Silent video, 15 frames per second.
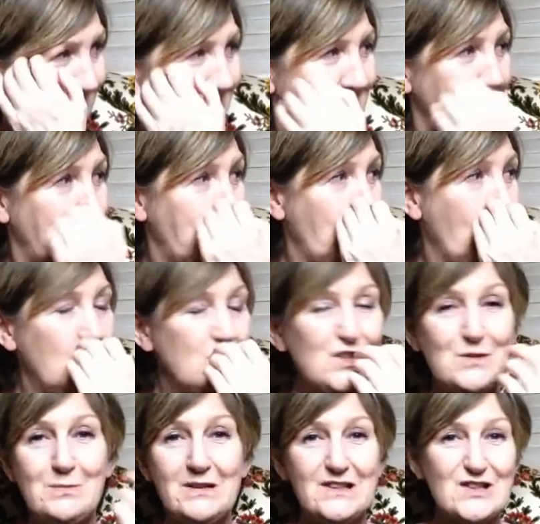You can watch
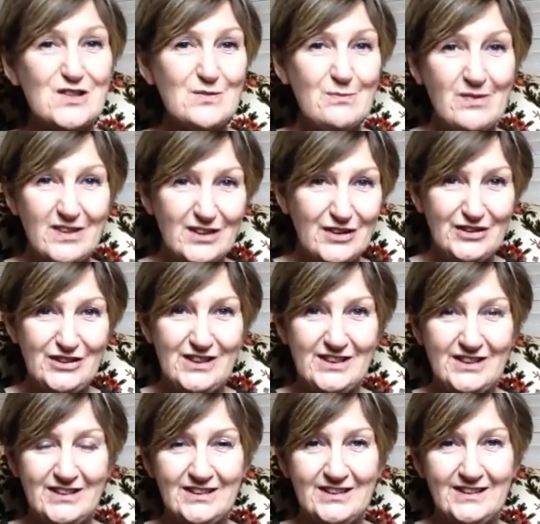a bit of something on
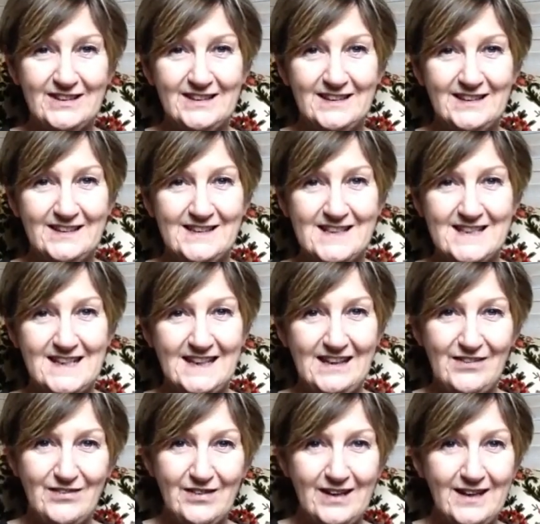your
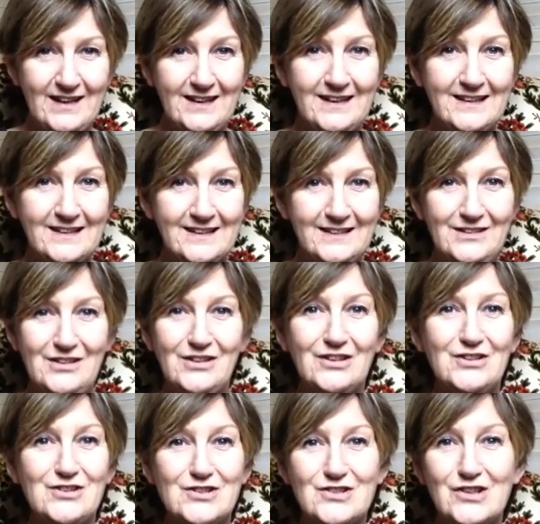TV, and you
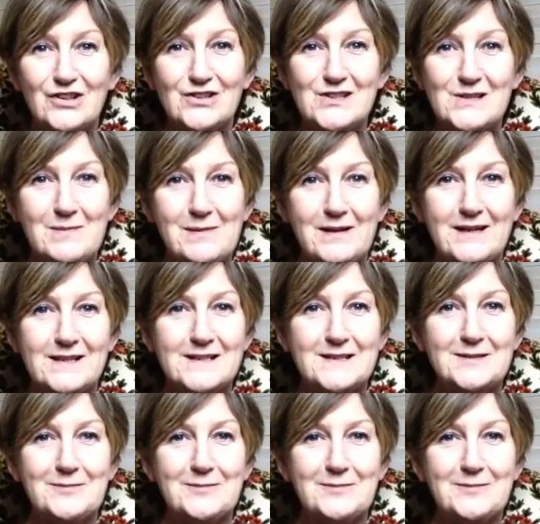can just go to bed.